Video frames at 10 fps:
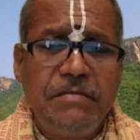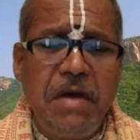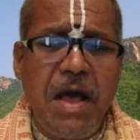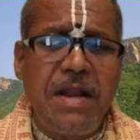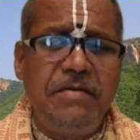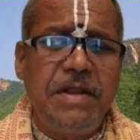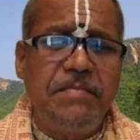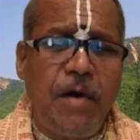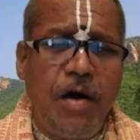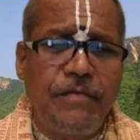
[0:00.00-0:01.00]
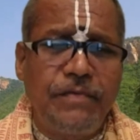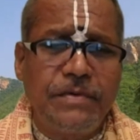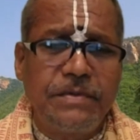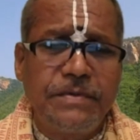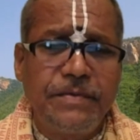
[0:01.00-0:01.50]
very, very powerful.
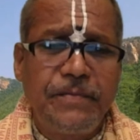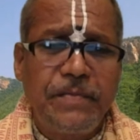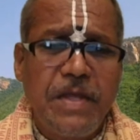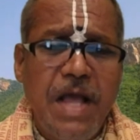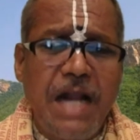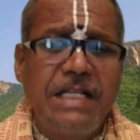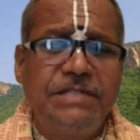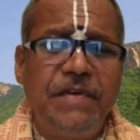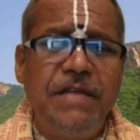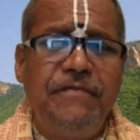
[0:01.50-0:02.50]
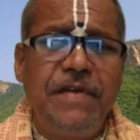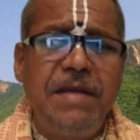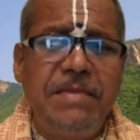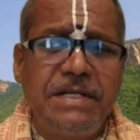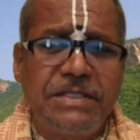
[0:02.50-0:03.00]
And he's very
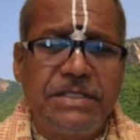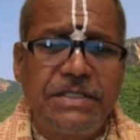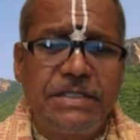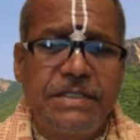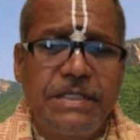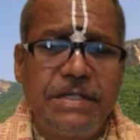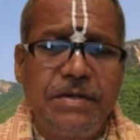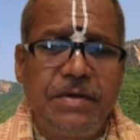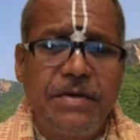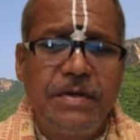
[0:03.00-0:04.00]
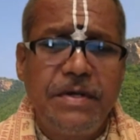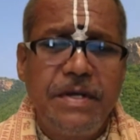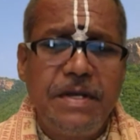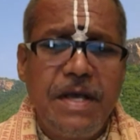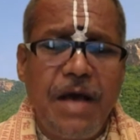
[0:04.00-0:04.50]
famous, And
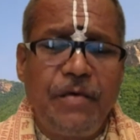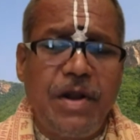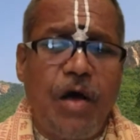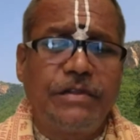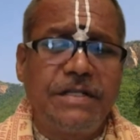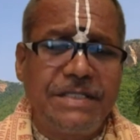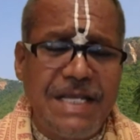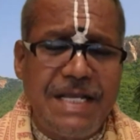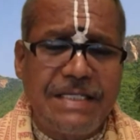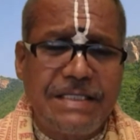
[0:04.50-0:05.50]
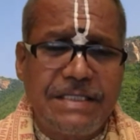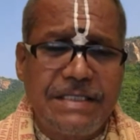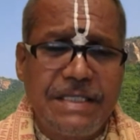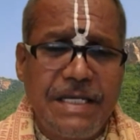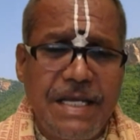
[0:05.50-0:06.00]
one author says,
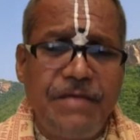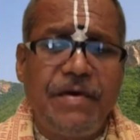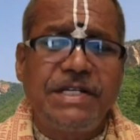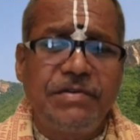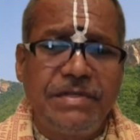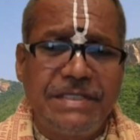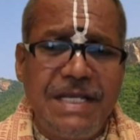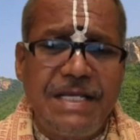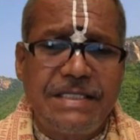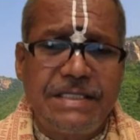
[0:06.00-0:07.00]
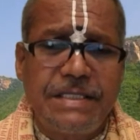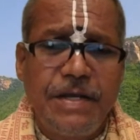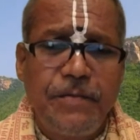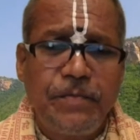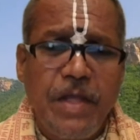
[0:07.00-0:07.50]
a Vaishnava says,
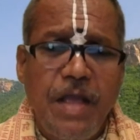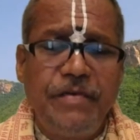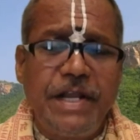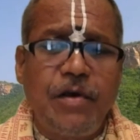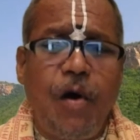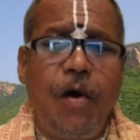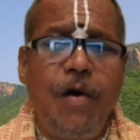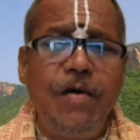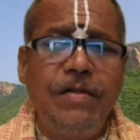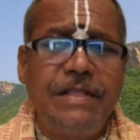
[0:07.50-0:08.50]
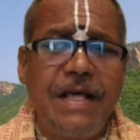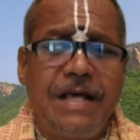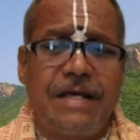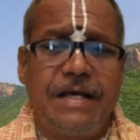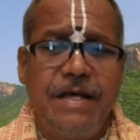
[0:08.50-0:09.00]
if we take all
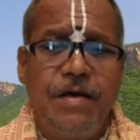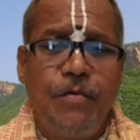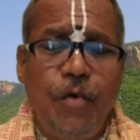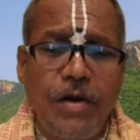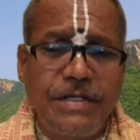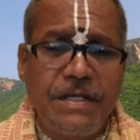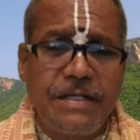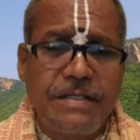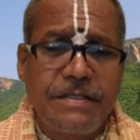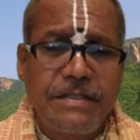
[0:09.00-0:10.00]
the water,